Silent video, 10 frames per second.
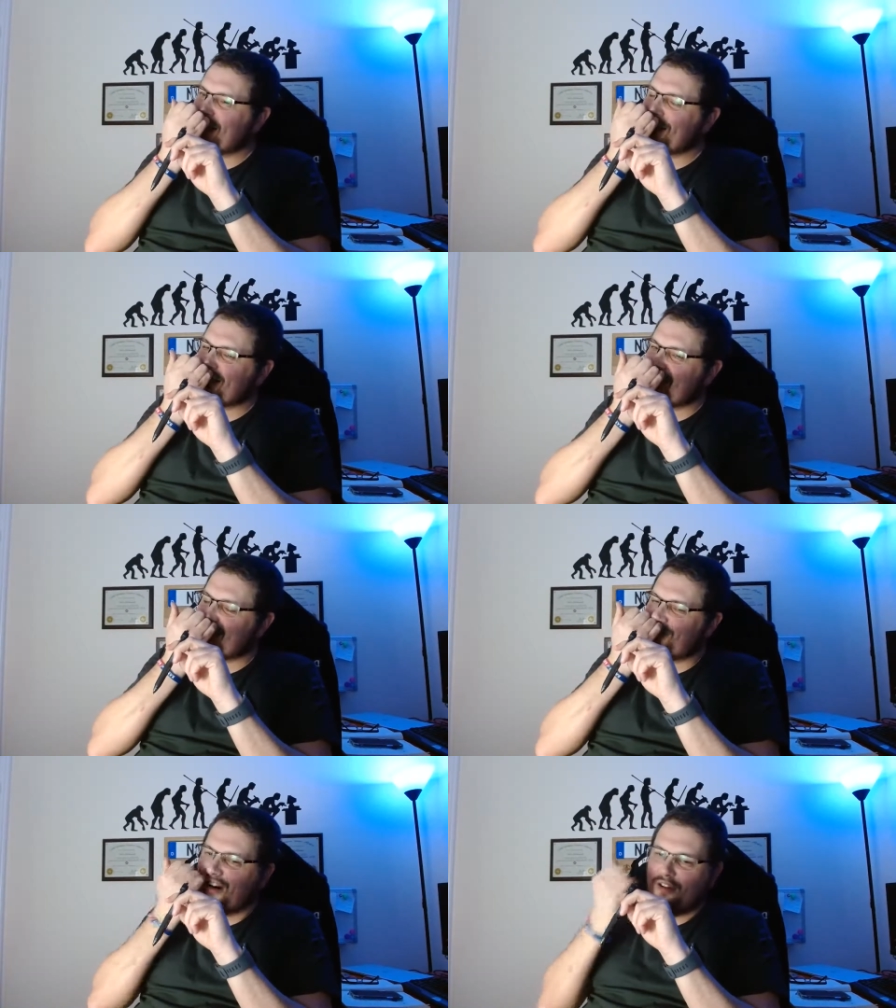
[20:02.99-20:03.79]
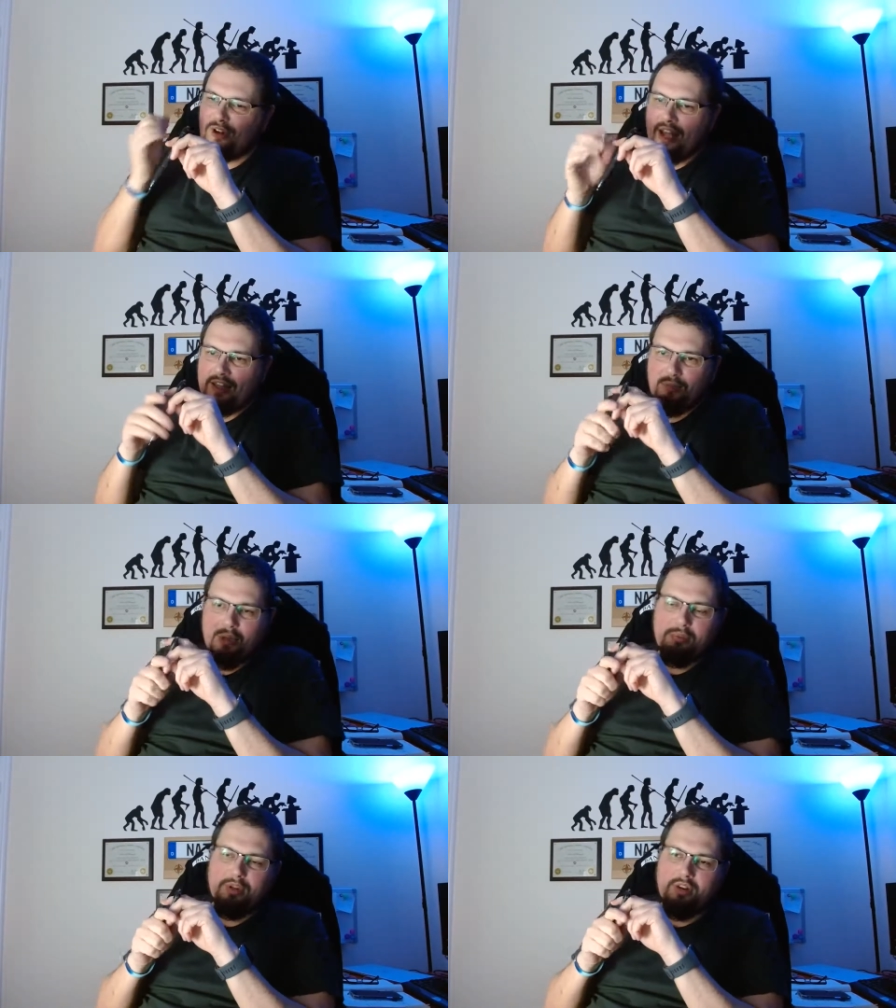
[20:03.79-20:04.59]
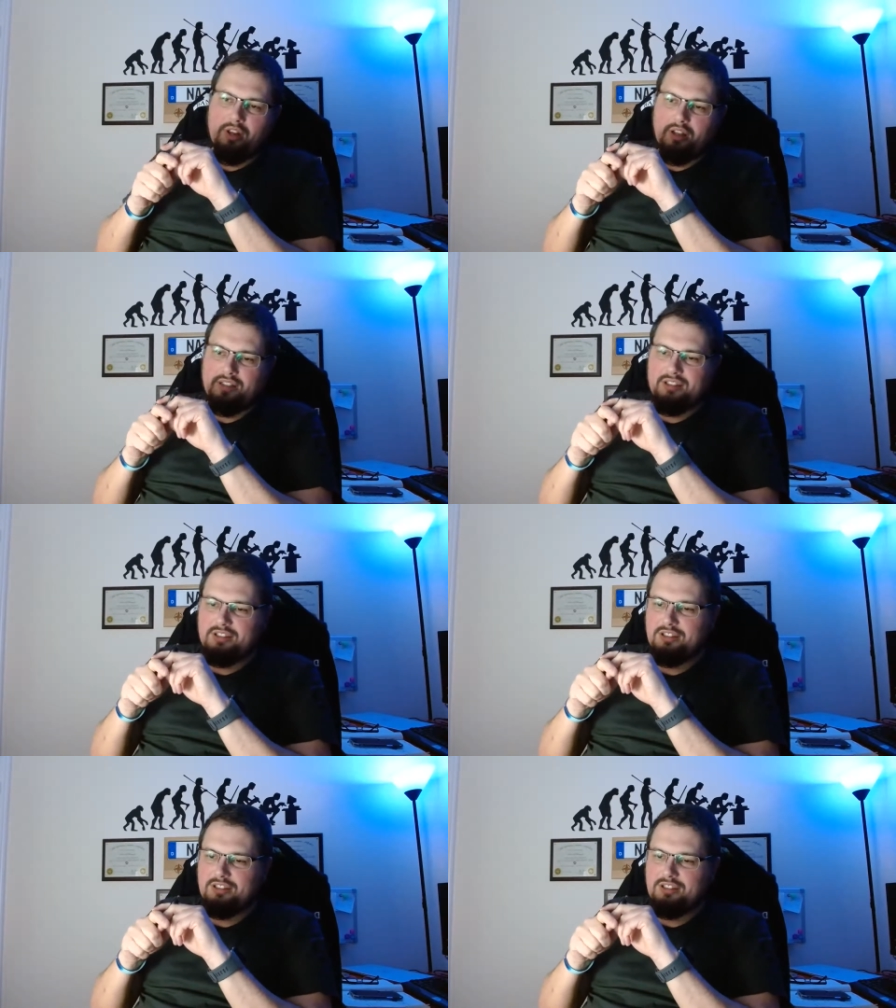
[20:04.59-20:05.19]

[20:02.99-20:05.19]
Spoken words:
it's very rare that people online,